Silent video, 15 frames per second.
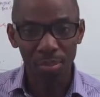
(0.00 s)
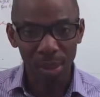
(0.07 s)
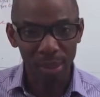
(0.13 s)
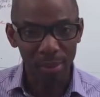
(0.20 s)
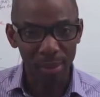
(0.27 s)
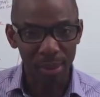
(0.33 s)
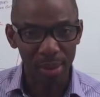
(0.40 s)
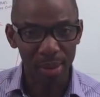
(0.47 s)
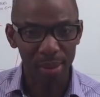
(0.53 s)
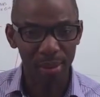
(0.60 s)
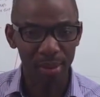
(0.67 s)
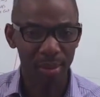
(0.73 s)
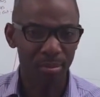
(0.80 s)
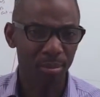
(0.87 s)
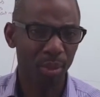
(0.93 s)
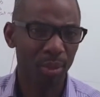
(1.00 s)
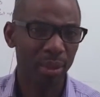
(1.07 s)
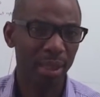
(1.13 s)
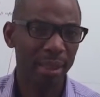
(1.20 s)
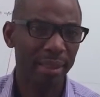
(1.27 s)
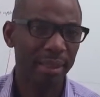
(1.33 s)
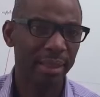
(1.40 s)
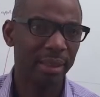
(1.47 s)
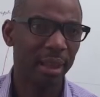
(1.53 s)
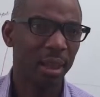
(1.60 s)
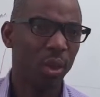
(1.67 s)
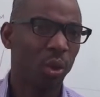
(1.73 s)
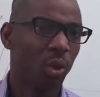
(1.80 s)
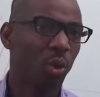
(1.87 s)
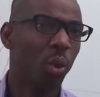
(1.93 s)
in most cases,
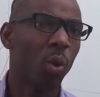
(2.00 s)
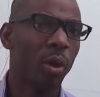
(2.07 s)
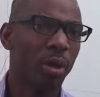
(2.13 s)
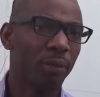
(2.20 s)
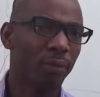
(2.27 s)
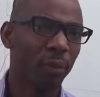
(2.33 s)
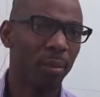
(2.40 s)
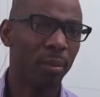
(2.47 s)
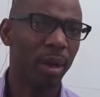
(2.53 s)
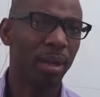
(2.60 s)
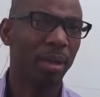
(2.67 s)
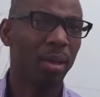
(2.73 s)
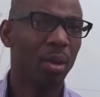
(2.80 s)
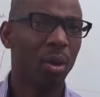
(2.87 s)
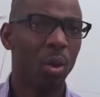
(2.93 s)
go informal